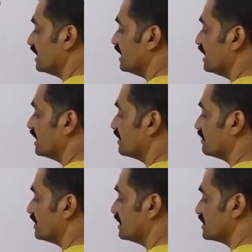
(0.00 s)

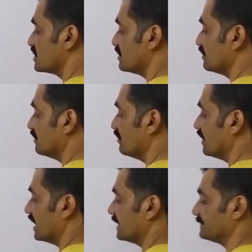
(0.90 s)
equals to
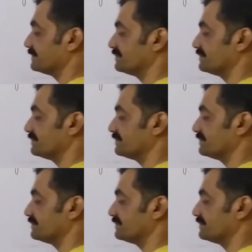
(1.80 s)
1.